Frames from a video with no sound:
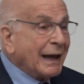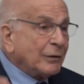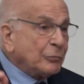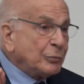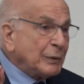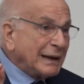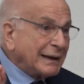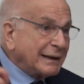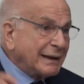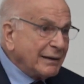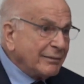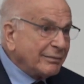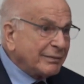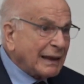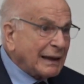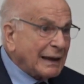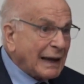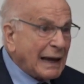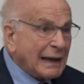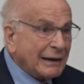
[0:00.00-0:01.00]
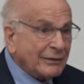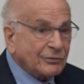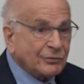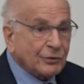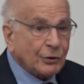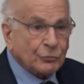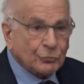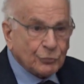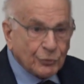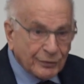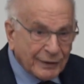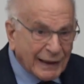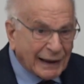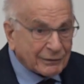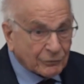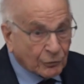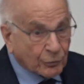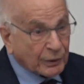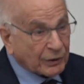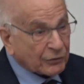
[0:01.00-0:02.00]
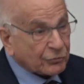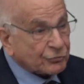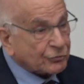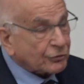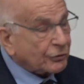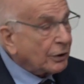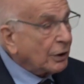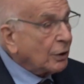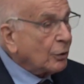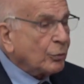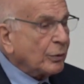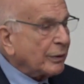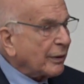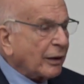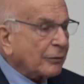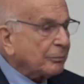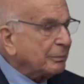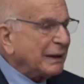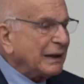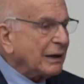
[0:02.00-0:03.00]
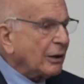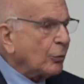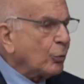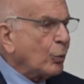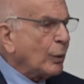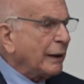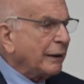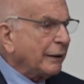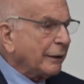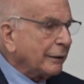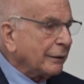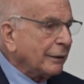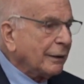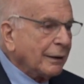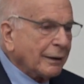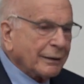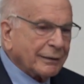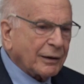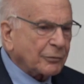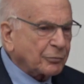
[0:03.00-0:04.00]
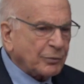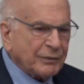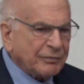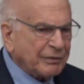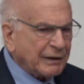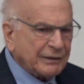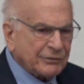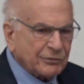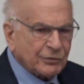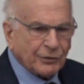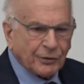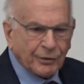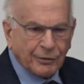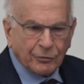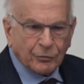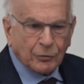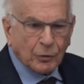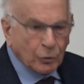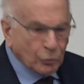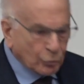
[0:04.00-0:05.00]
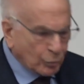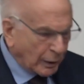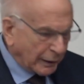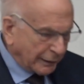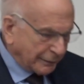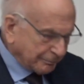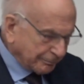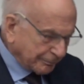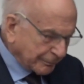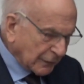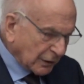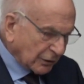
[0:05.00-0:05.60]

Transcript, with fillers: And we give the answer to that question without being aware that we've answered the wrong one.